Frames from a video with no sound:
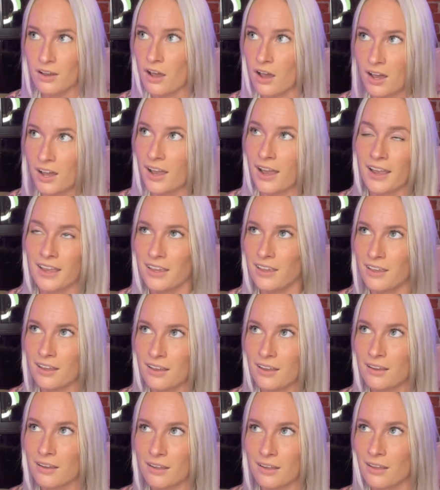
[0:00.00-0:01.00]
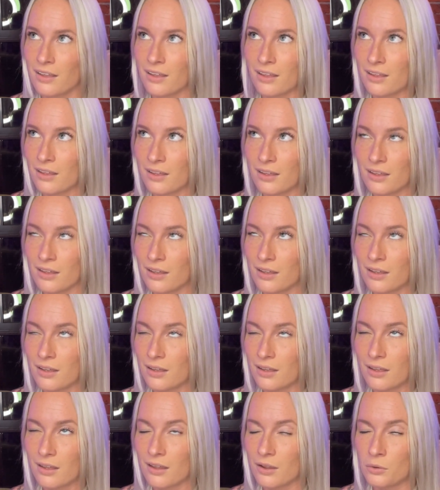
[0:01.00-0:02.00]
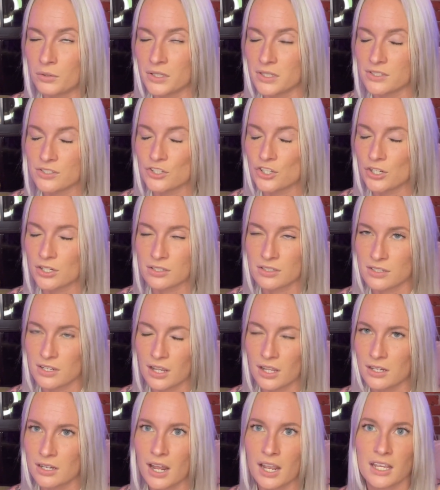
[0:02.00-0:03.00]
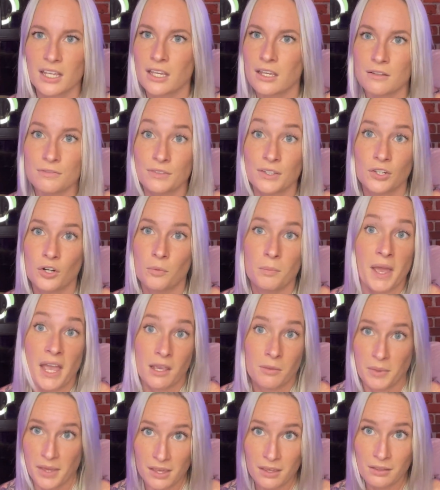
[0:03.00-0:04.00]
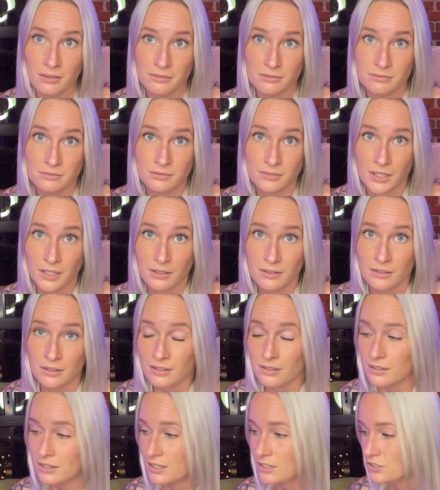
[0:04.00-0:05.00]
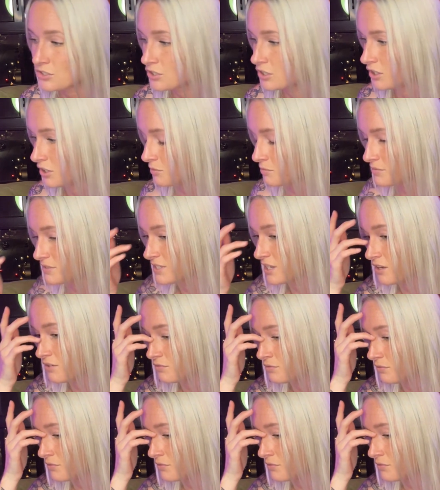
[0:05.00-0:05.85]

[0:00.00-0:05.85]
I was just a naive little baby in terms of